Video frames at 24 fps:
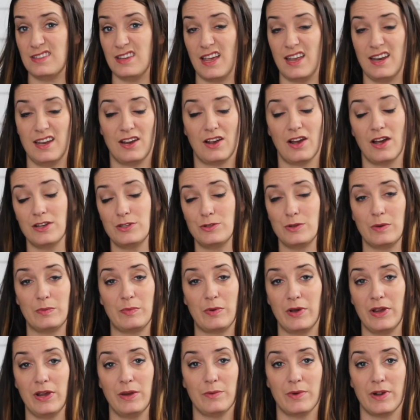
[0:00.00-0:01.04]
and it got to a
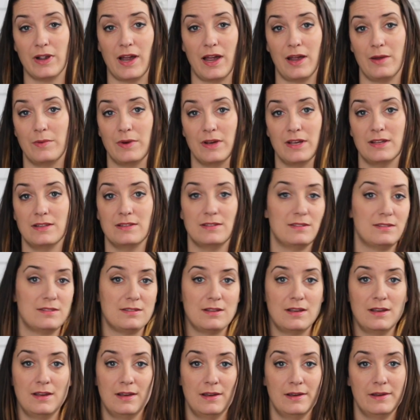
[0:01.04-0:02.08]
point where I was,